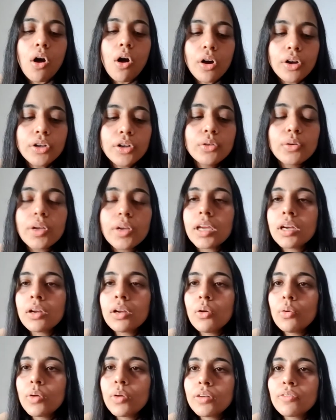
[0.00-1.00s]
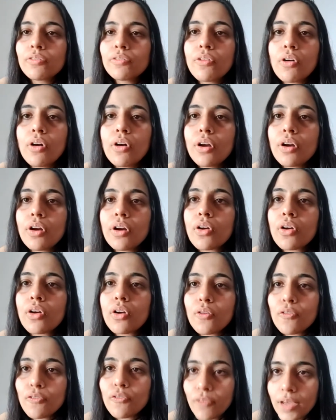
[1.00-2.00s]
Or you can go in for
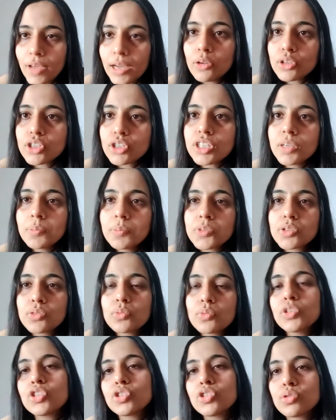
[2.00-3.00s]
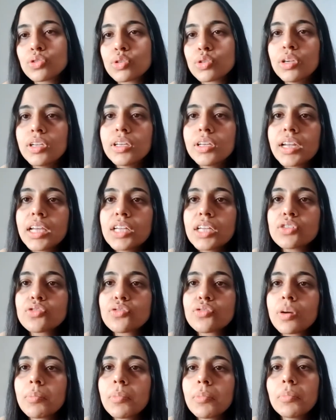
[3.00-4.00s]
fellowships, which usually range
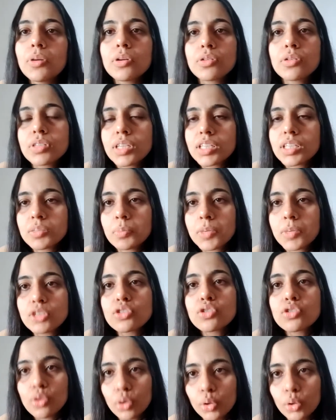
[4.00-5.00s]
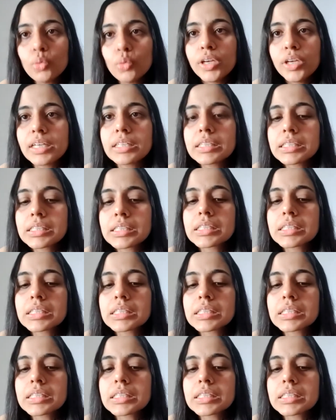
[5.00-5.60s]
from about 6 months to 2 years.